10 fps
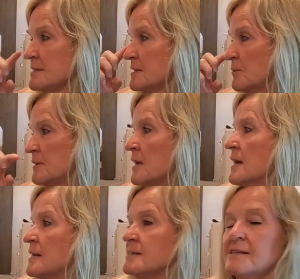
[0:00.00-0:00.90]
So we
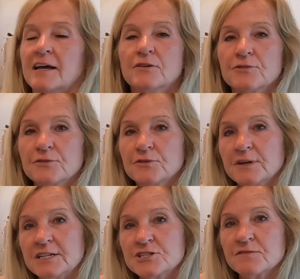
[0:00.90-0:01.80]
cycle through
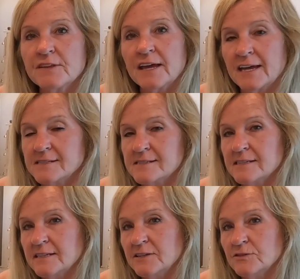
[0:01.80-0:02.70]
each of the
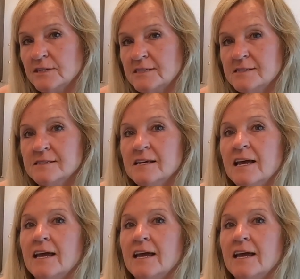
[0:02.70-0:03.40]
AC units